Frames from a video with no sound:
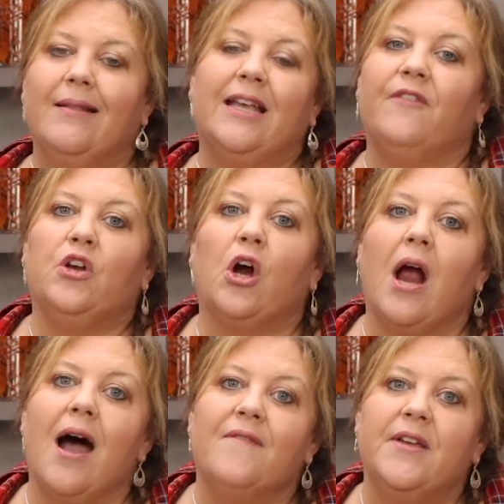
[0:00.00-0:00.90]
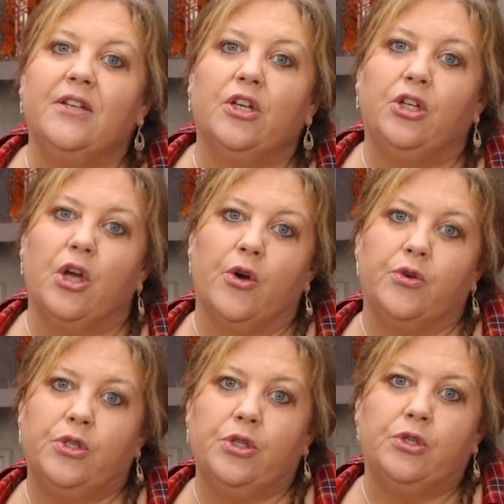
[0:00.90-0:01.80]
like if your oven could
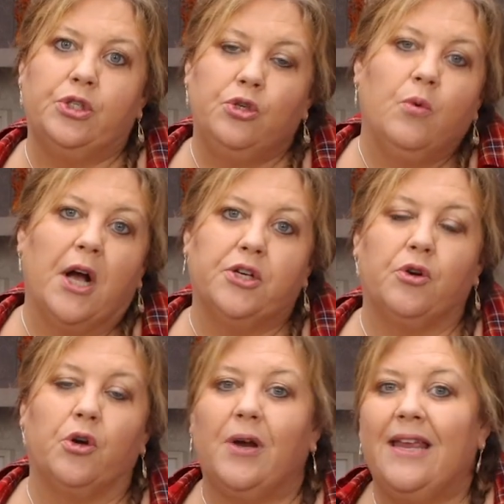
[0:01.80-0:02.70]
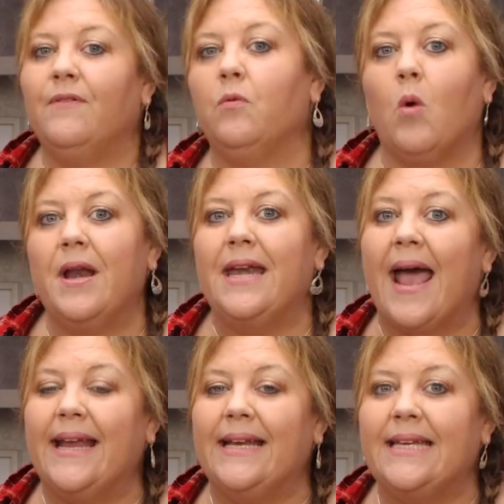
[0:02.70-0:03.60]
go to two hundred or even one
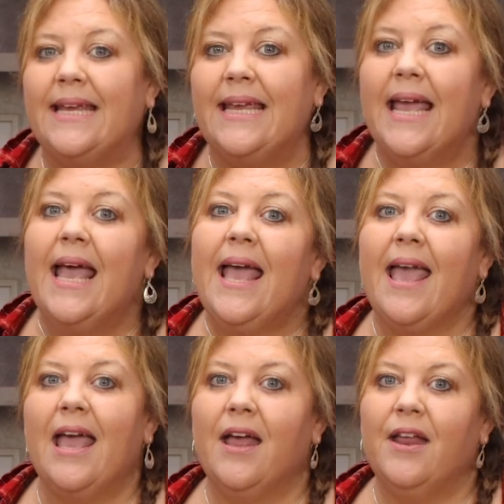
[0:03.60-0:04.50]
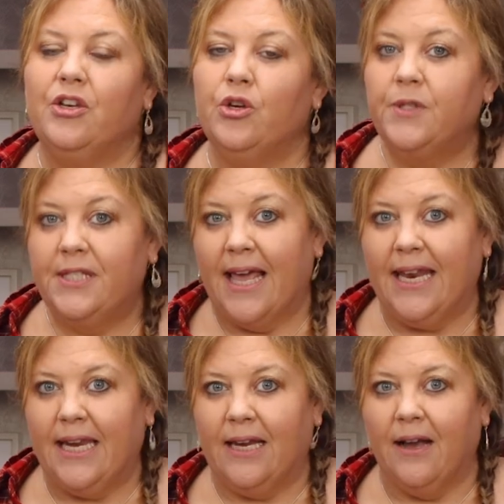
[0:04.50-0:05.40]
ninety and you
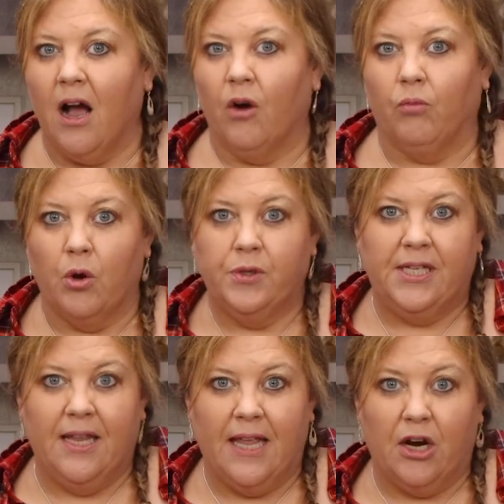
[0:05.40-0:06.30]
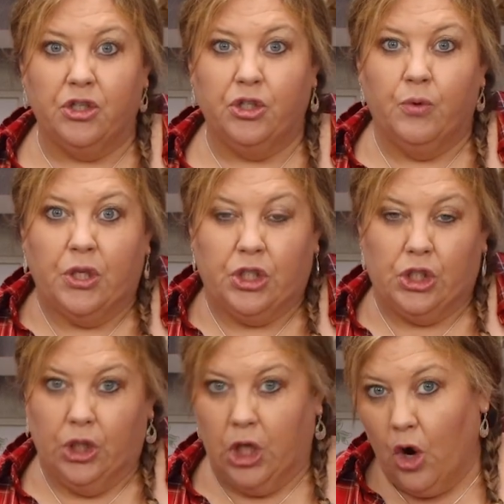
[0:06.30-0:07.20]
setting a roast in there to
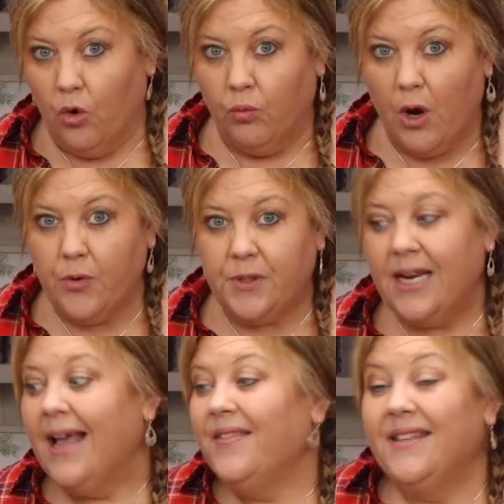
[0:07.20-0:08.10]
slow roast,